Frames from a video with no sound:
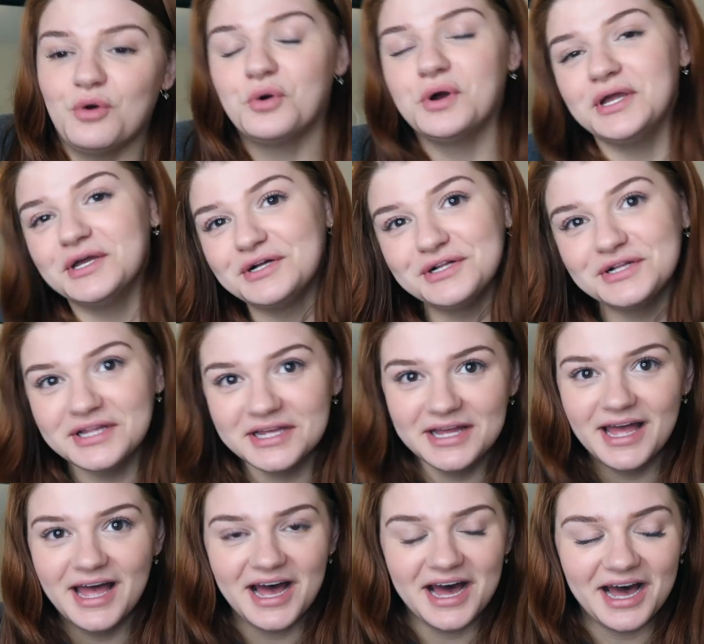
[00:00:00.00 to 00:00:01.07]
oil,
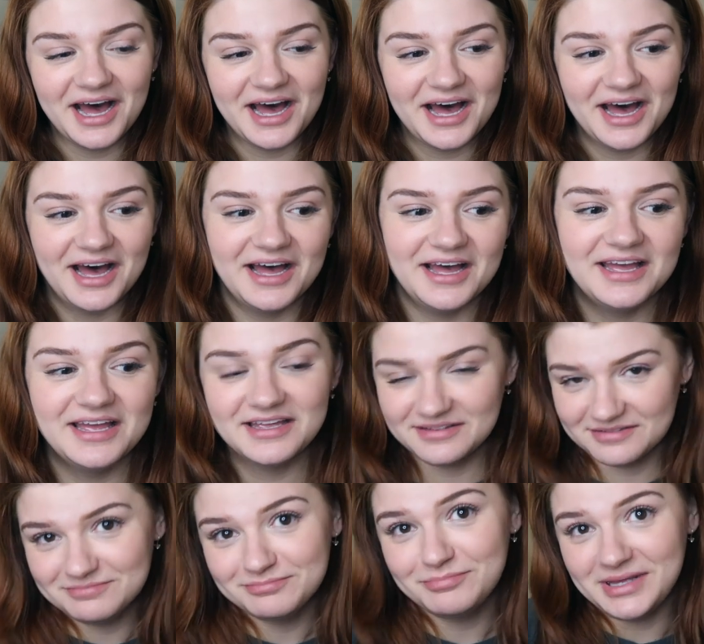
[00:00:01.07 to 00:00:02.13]

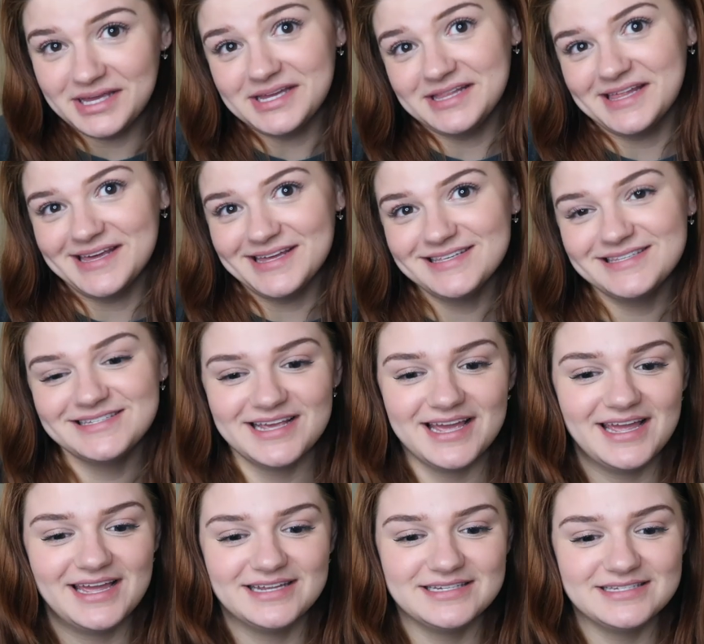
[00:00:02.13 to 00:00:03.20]
being this,
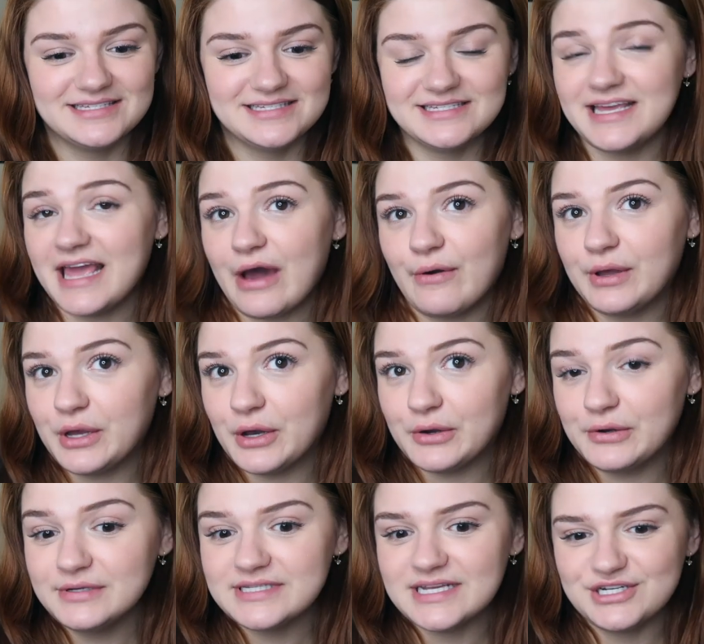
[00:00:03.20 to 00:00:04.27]
and see how it
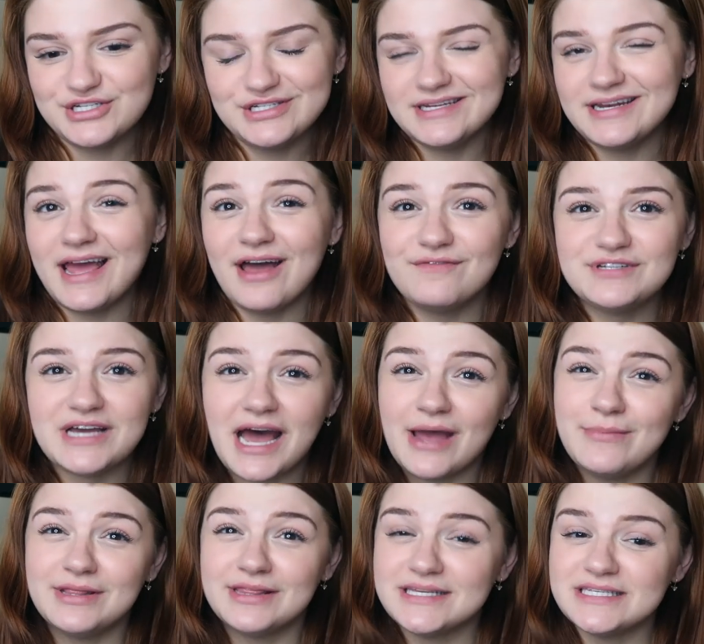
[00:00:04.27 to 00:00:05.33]
goes. I just didn't have
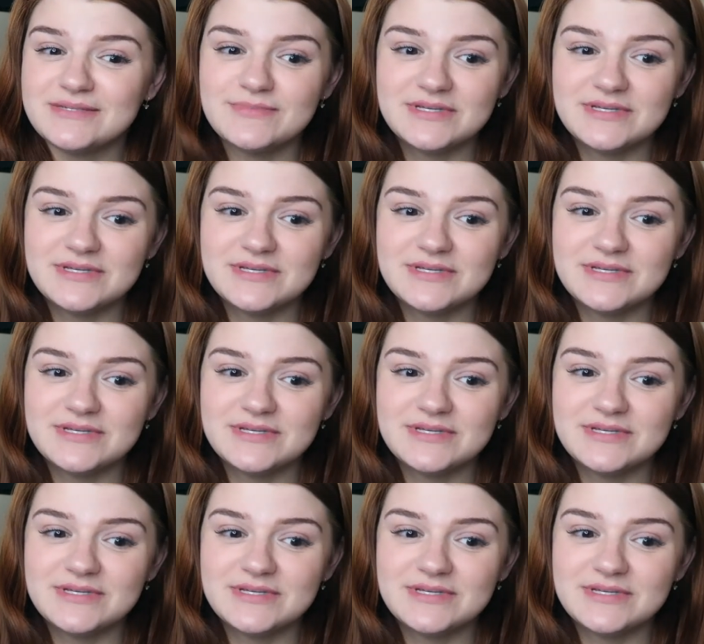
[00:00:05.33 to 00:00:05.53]
time in this